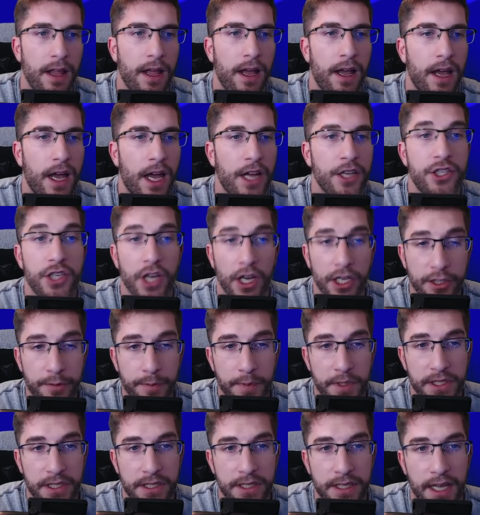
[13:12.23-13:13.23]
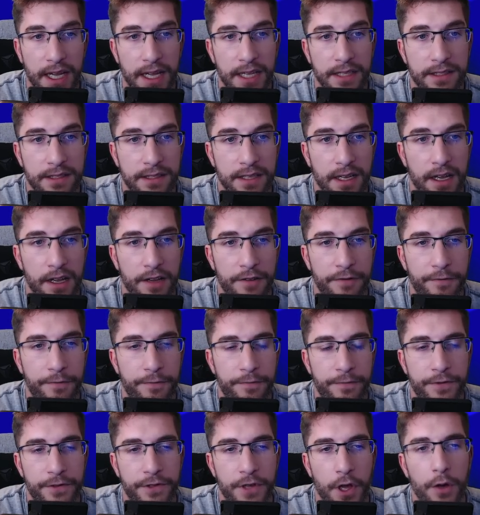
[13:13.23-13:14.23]
Adjustments that
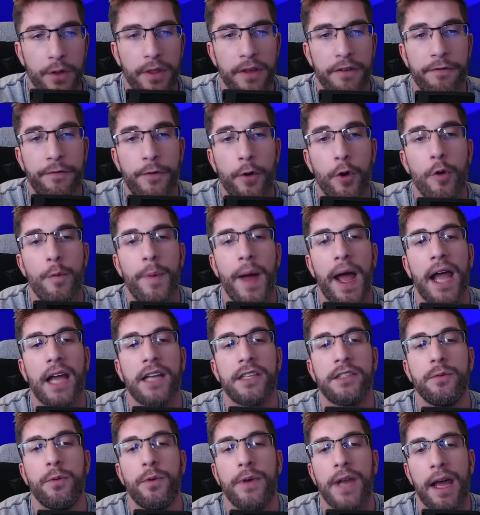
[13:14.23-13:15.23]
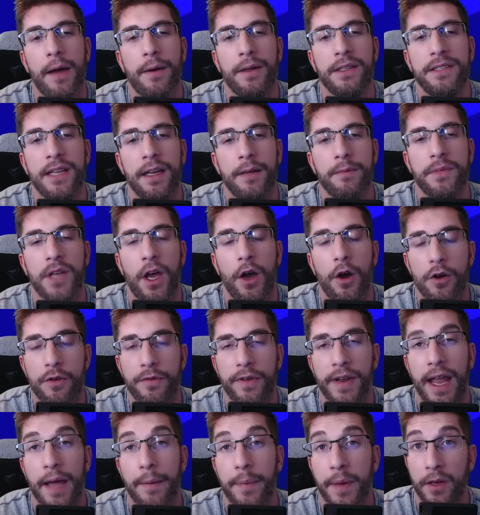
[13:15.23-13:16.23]
so that fullbacks will now attempt
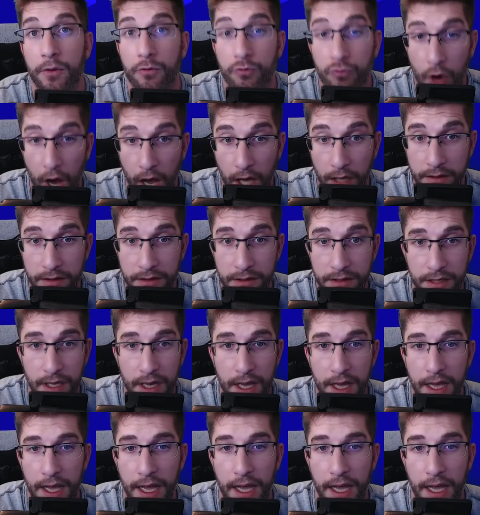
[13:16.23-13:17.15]
overlapping runs